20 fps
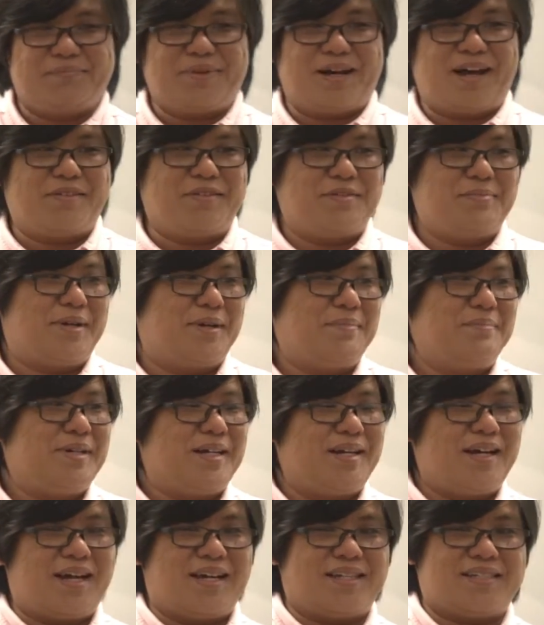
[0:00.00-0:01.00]
but I
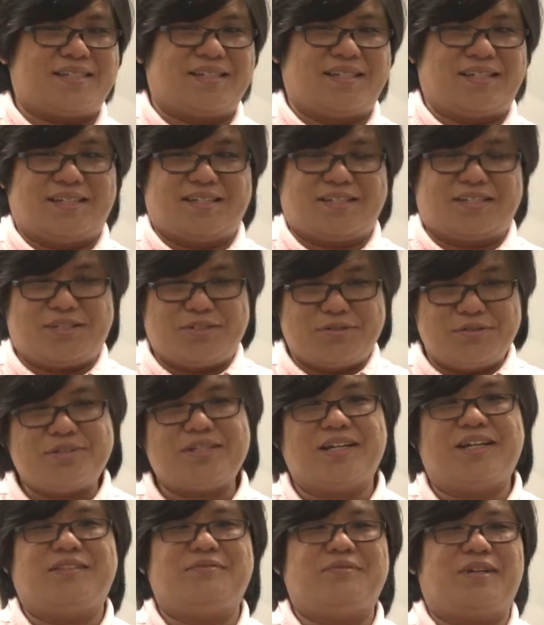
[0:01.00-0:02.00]
remember as a
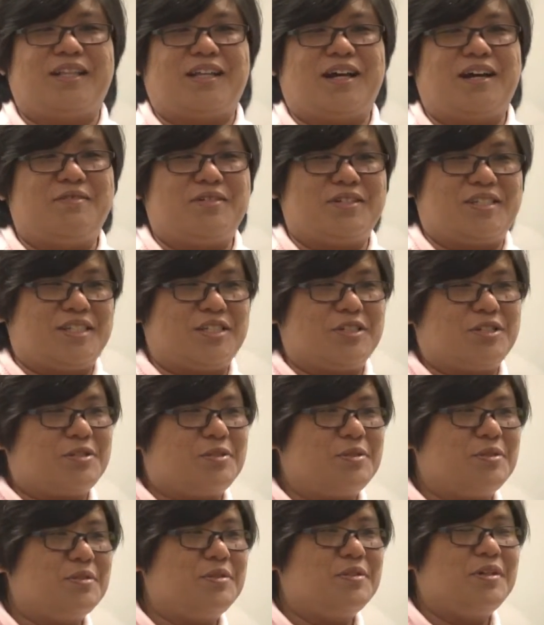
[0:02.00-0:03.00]
student when I was in
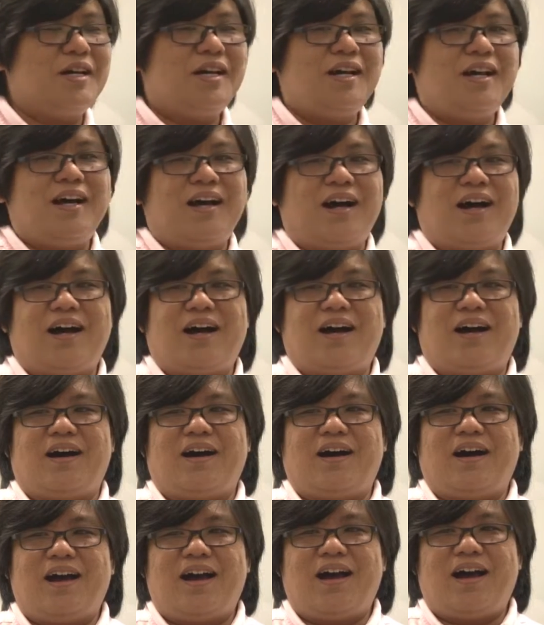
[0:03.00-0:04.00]
school, uh,